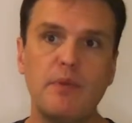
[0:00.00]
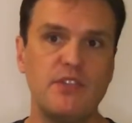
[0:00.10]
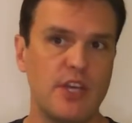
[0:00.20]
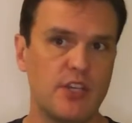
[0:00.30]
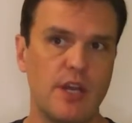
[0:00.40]

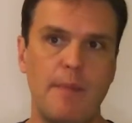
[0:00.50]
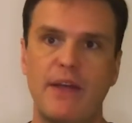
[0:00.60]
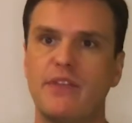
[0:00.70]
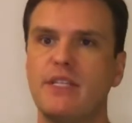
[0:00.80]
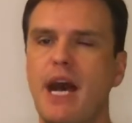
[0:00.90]
position
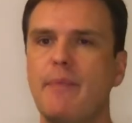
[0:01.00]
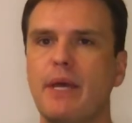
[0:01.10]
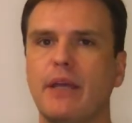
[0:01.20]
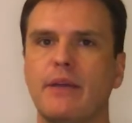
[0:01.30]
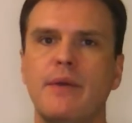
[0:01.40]
about the
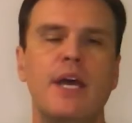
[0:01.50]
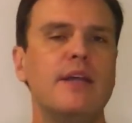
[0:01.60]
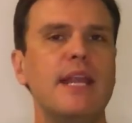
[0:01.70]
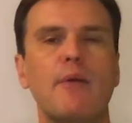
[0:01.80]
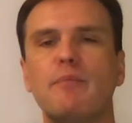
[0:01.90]
topic.
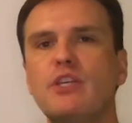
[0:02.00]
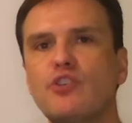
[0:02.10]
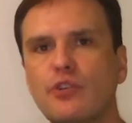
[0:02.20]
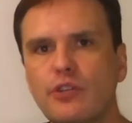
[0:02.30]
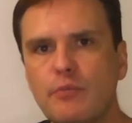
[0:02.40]
Now, be
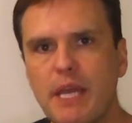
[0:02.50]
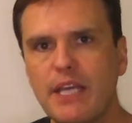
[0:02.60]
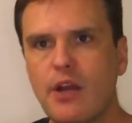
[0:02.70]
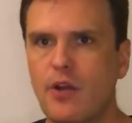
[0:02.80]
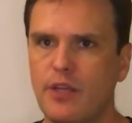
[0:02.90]
sure you make
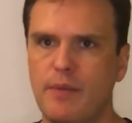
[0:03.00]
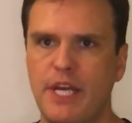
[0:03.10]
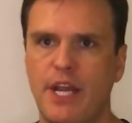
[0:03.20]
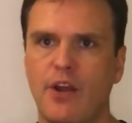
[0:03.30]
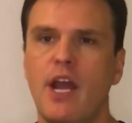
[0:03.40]
an argument
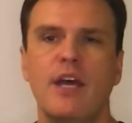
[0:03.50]
here.